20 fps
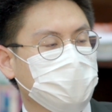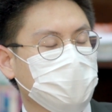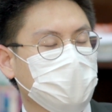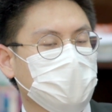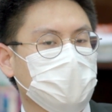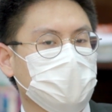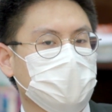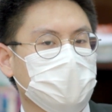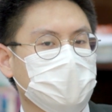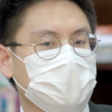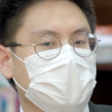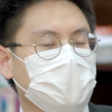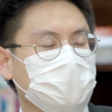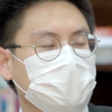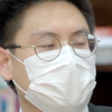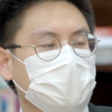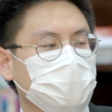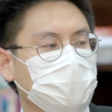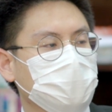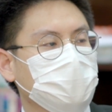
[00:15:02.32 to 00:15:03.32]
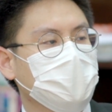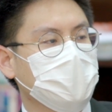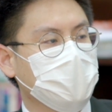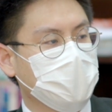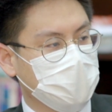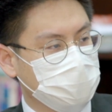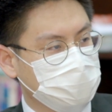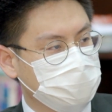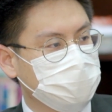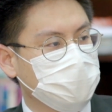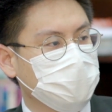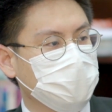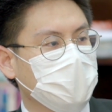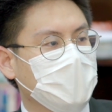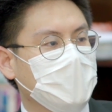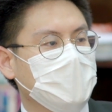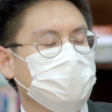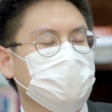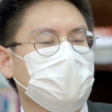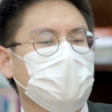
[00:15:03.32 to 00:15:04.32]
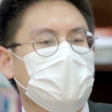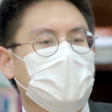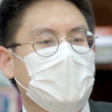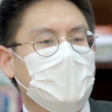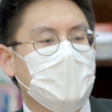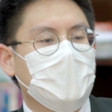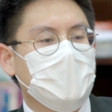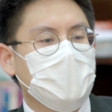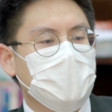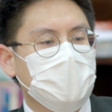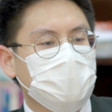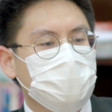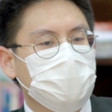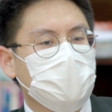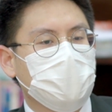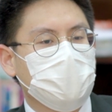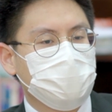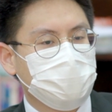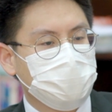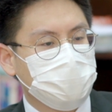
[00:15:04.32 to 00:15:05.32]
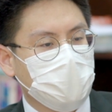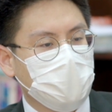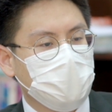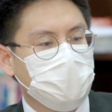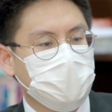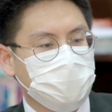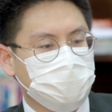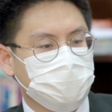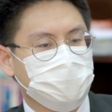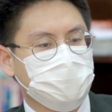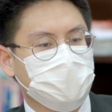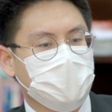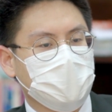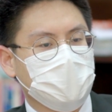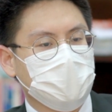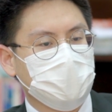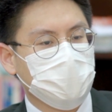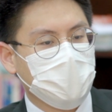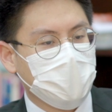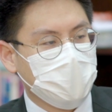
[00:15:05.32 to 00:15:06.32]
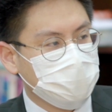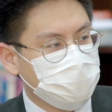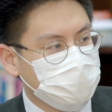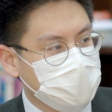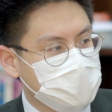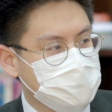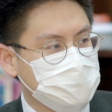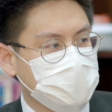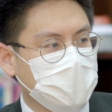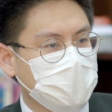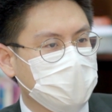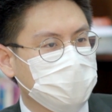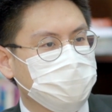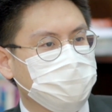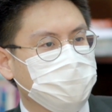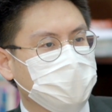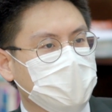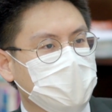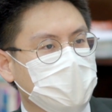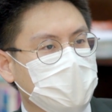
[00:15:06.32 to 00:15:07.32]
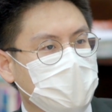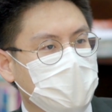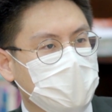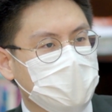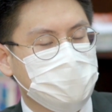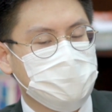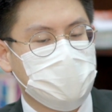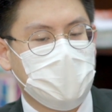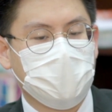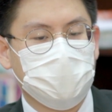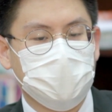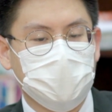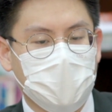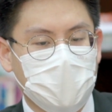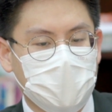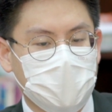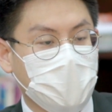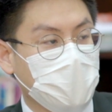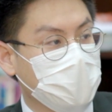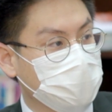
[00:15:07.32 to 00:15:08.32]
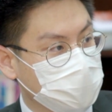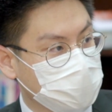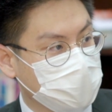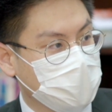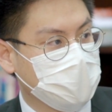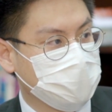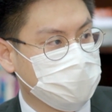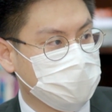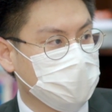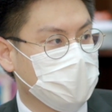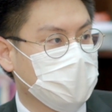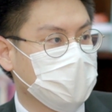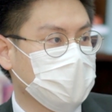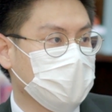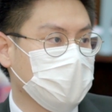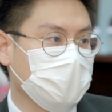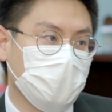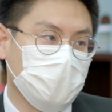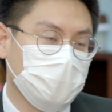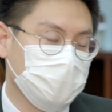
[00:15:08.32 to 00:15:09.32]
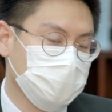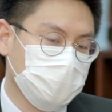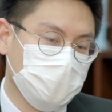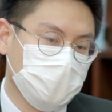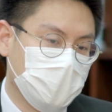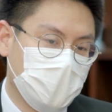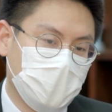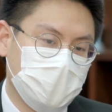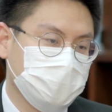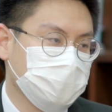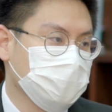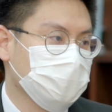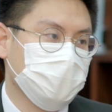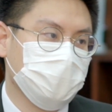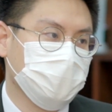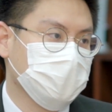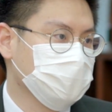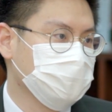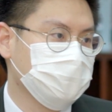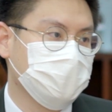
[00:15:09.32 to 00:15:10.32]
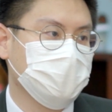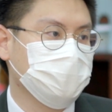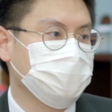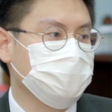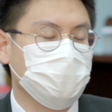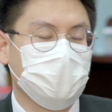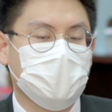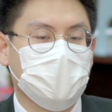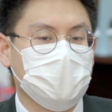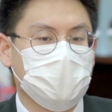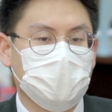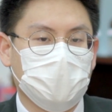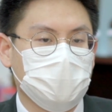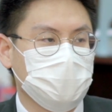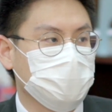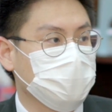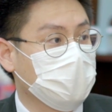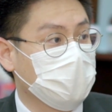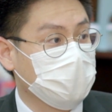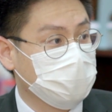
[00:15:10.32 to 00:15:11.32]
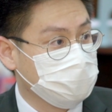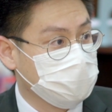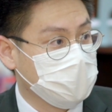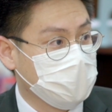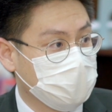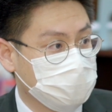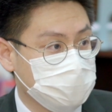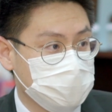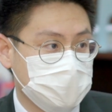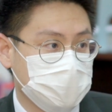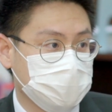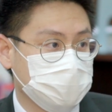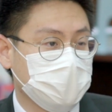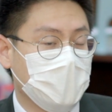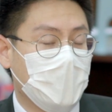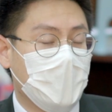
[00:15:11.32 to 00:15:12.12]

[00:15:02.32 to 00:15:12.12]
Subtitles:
So that would be helpful. So if you have problems, you can reach out anytime. You can come to us. You can go to other universities. You can go to government officials.